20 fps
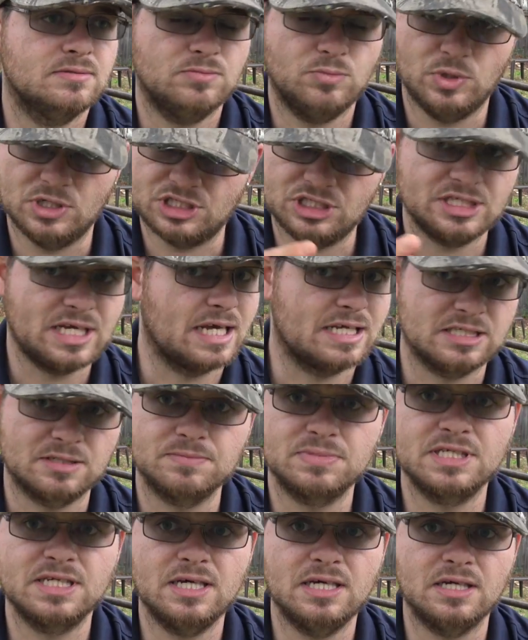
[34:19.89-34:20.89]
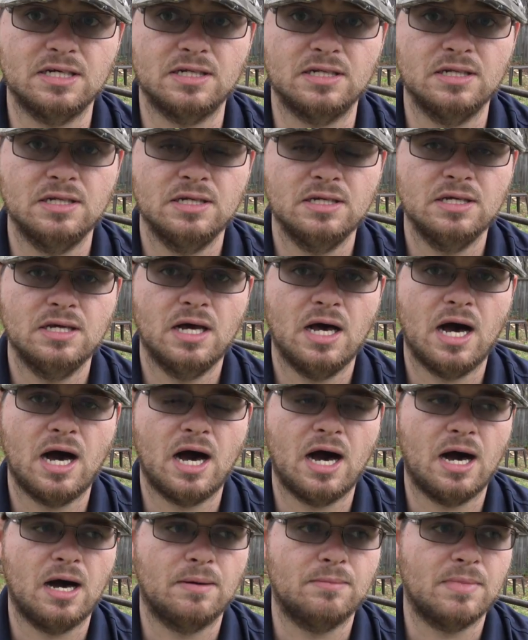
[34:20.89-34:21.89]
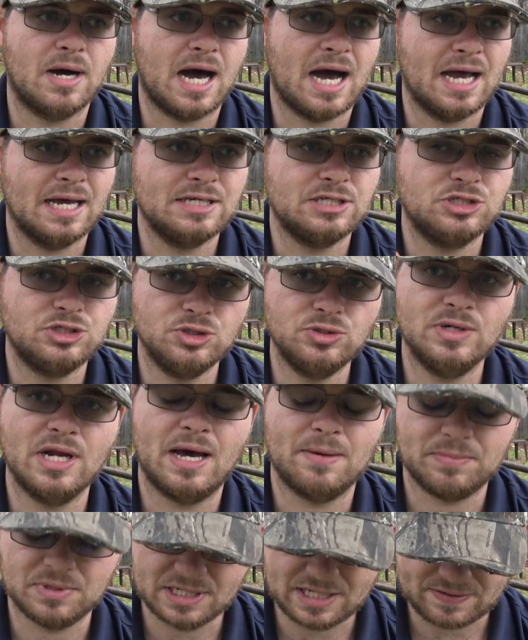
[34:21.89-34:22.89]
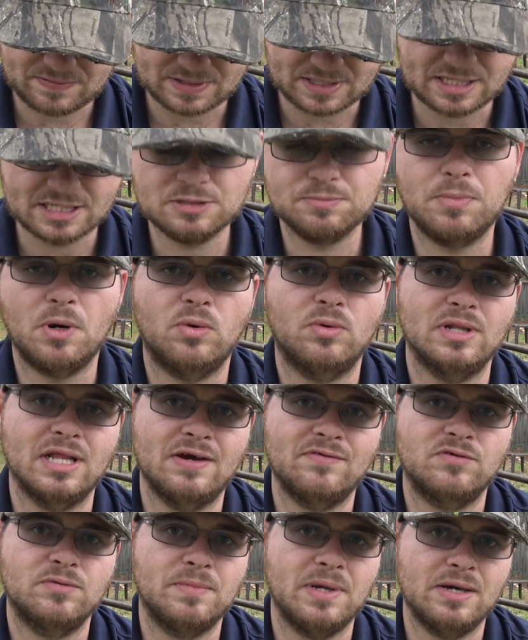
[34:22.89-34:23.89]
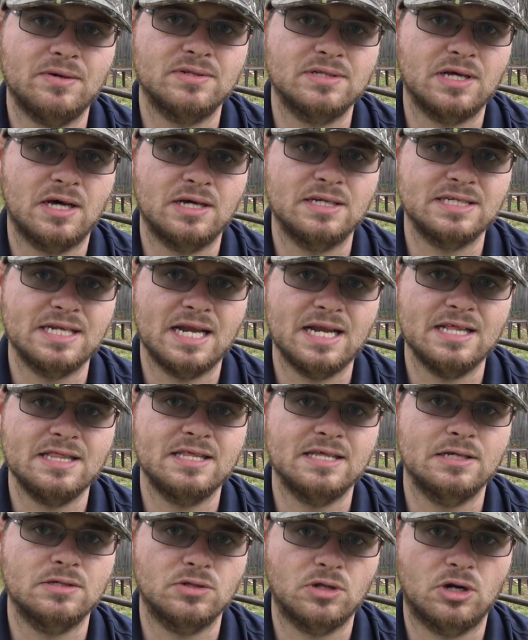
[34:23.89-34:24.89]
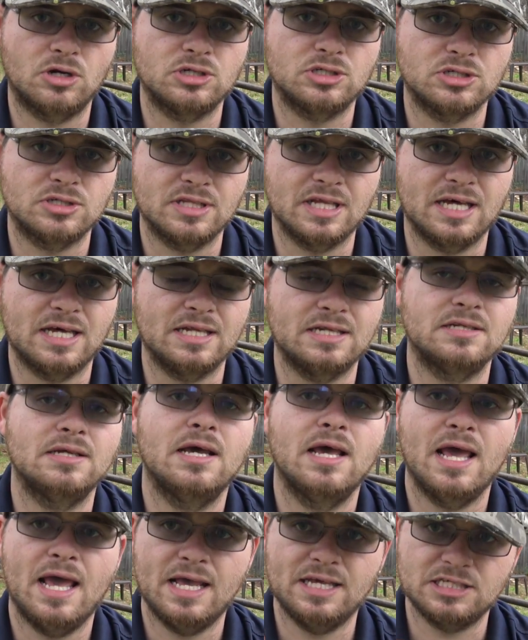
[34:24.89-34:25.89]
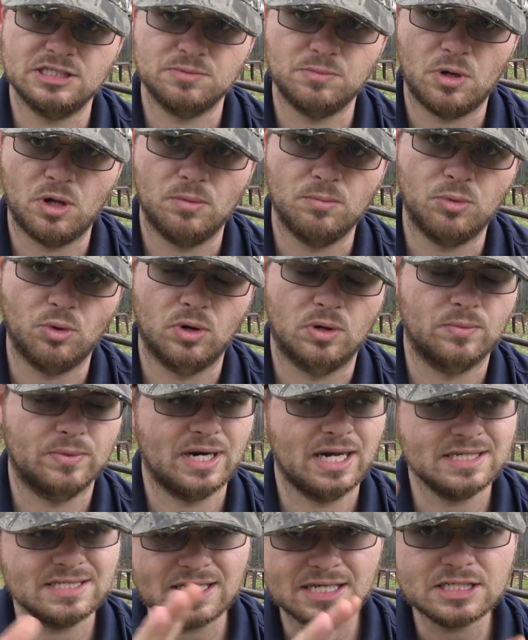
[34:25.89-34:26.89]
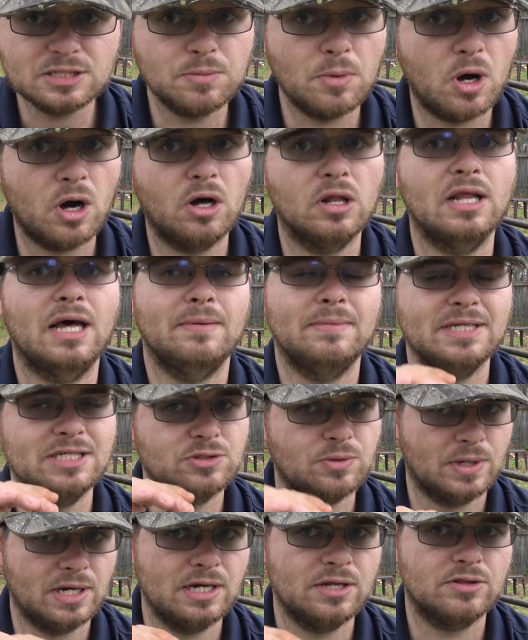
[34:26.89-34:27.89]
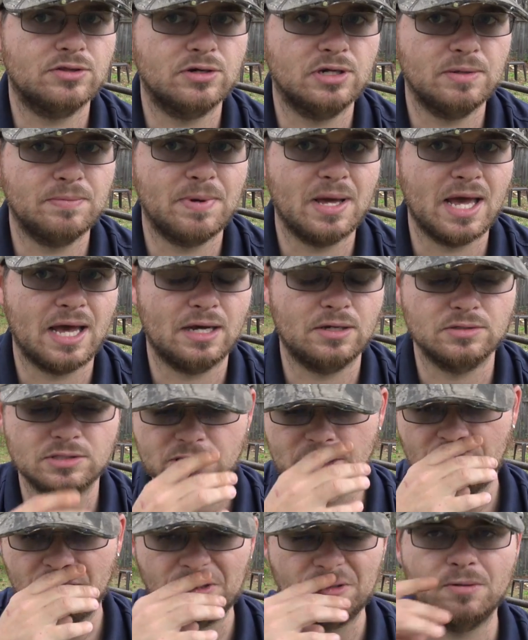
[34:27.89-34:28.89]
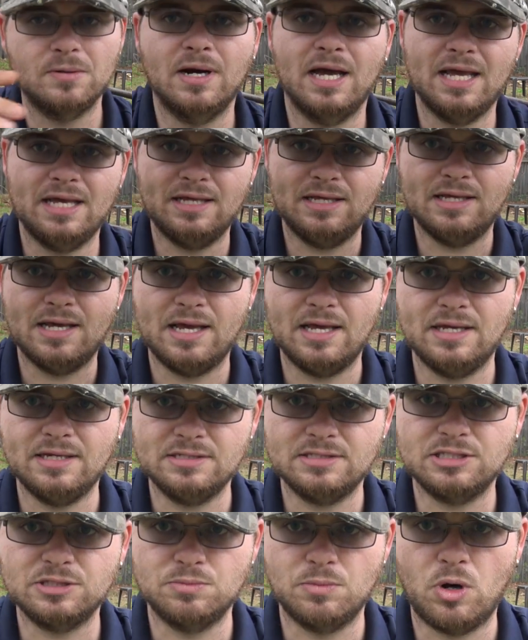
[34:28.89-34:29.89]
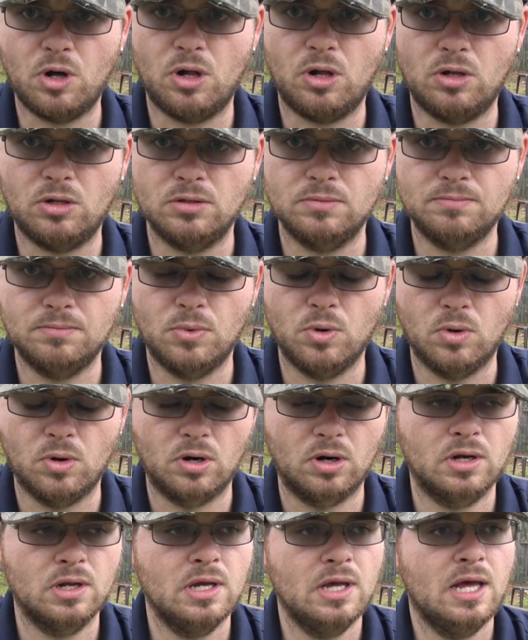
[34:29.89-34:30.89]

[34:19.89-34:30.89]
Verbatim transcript: which takes some skill, um, I do not believe that this bow will ever be able to hunt anything larger than a small boar. when I say small, I mean 20 to 30 pounds, you know, a, a small boar.